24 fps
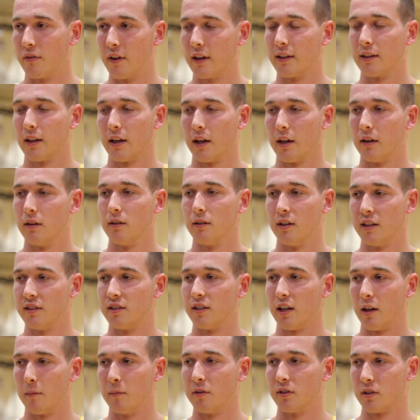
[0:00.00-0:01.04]
think that this
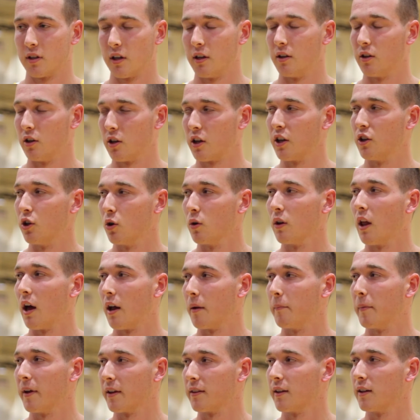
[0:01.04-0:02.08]
team can do a lot
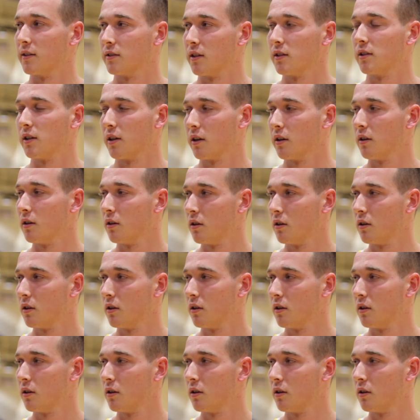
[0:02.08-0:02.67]
of big things this year.